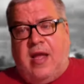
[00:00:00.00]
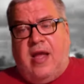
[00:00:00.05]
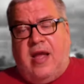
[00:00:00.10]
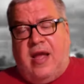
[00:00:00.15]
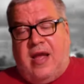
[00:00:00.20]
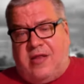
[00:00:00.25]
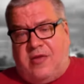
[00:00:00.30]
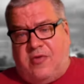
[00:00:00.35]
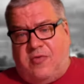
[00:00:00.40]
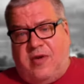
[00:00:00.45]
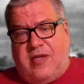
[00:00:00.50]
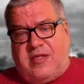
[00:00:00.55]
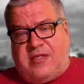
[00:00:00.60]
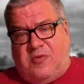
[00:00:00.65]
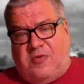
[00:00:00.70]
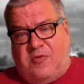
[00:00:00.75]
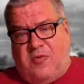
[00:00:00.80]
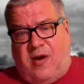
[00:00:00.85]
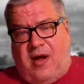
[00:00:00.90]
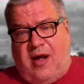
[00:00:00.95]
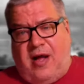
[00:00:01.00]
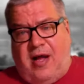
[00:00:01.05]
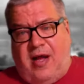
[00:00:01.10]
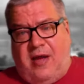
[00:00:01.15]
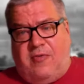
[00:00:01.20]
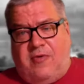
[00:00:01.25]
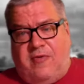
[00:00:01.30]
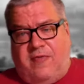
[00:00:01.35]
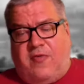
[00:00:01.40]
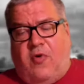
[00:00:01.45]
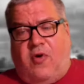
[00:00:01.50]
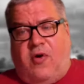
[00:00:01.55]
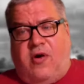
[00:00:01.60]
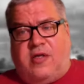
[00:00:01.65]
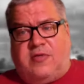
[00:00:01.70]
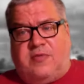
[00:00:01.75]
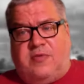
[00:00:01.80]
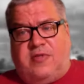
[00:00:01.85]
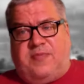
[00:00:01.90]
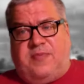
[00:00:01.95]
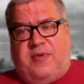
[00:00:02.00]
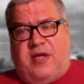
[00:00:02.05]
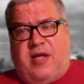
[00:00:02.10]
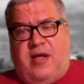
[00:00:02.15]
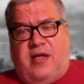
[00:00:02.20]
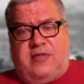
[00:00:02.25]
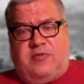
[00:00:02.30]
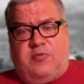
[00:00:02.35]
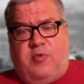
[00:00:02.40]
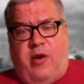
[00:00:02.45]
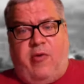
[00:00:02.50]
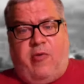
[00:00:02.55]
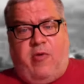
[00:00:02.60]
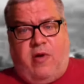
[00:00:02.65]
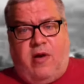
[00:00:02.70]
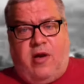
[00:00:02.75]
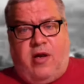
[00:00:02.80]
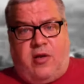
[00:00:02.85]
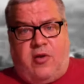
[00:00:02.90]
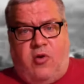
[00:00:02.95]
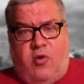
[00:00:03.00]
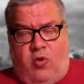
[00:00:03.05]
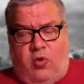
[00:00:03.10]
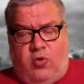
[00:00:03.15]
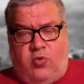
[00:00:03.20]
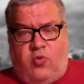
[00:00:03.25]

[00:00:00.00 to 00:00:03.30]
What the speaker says: And the reason why, of course, was because we were in a Cold